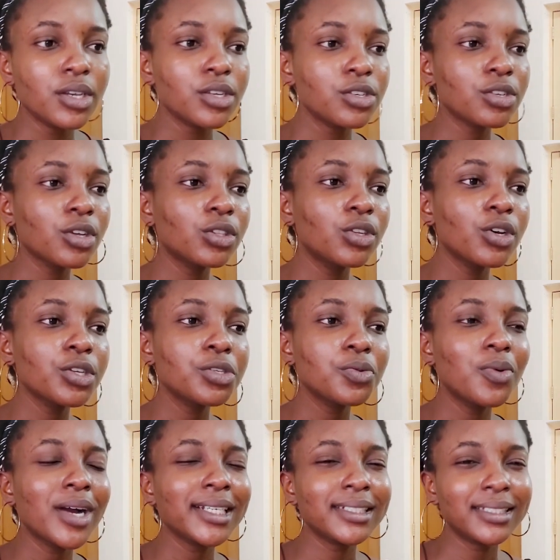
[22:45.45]
So those
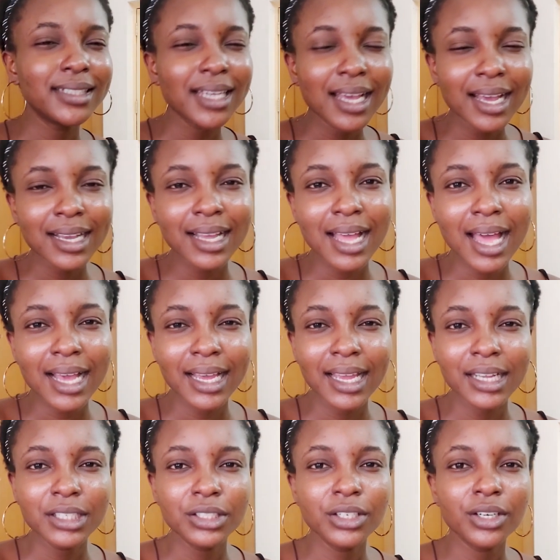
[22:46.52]
who are dark are
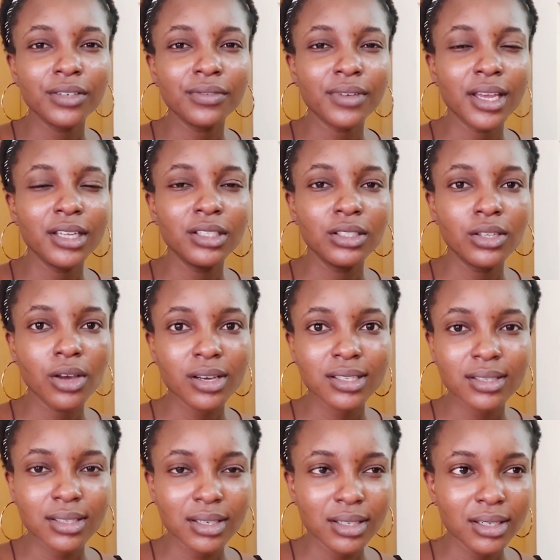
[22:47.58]
kind of
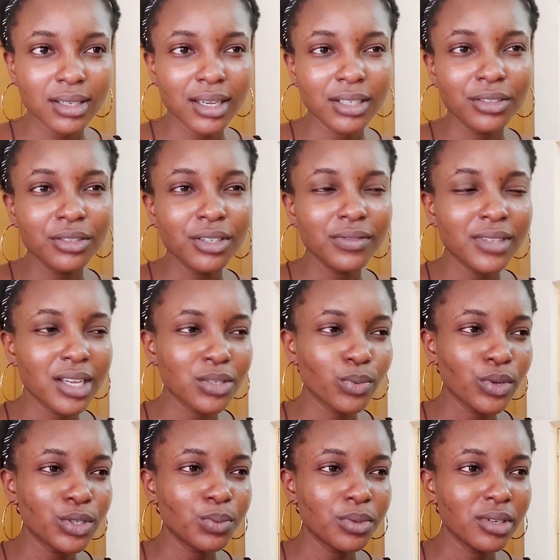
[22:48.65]
doxy. I don't know if that's
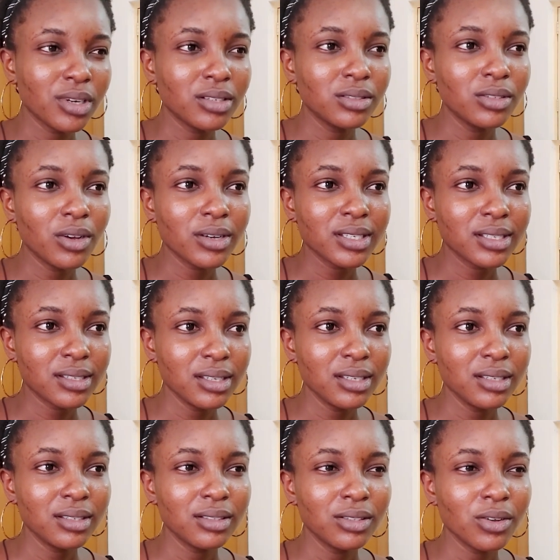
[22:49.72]
what's pronounced,
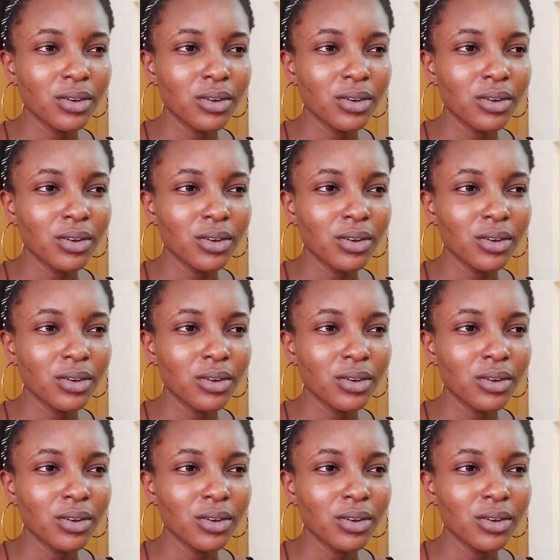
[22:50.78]
doxy.